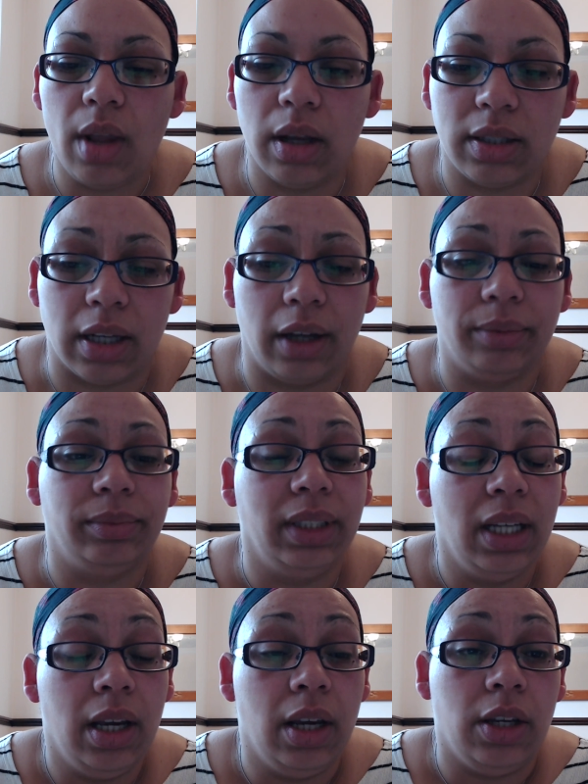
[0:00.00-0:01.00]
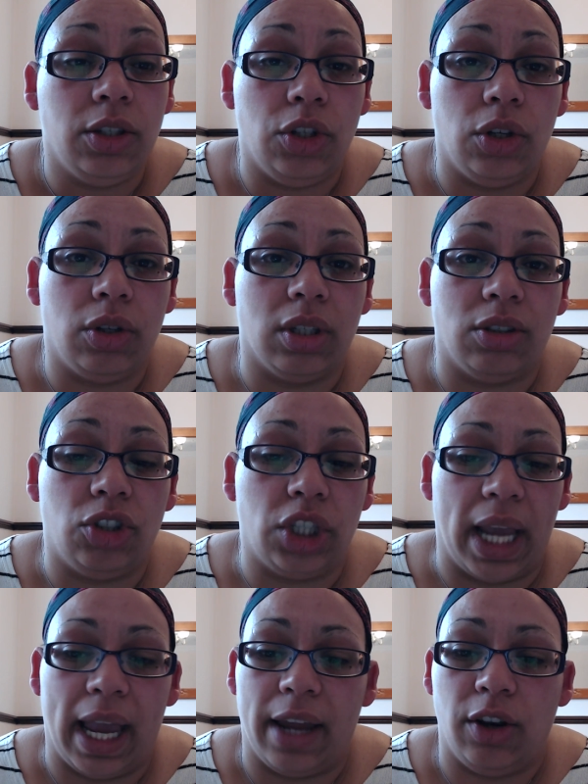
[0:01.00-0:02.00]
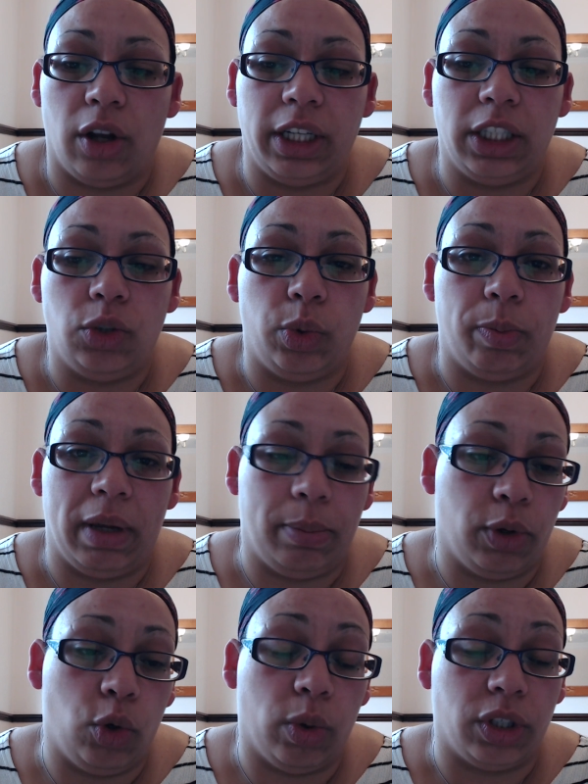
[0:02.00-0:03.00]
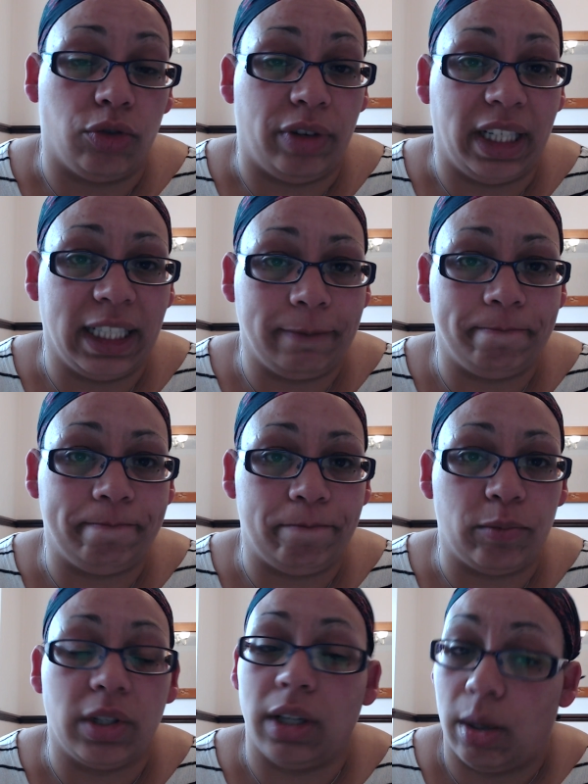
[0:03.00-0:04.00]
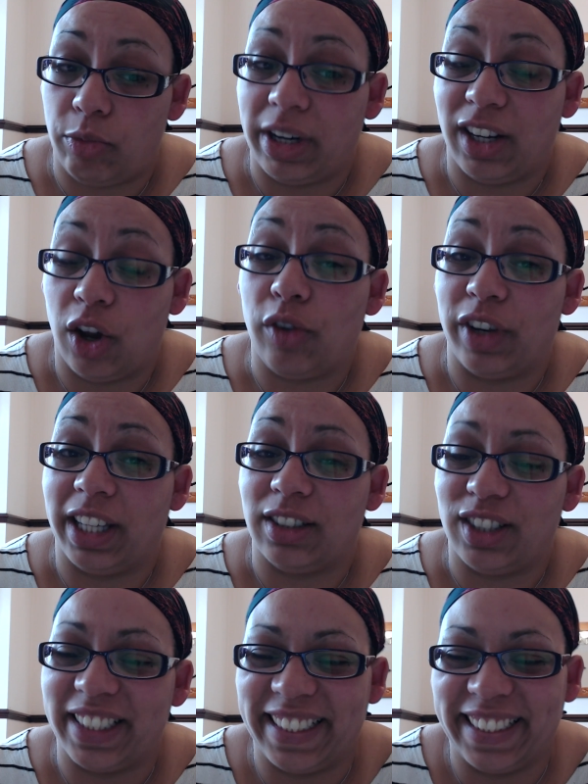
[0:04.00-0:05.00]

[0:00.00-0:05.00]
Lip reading: So you can share knowledge with people who want to read it. I'm reading off a list.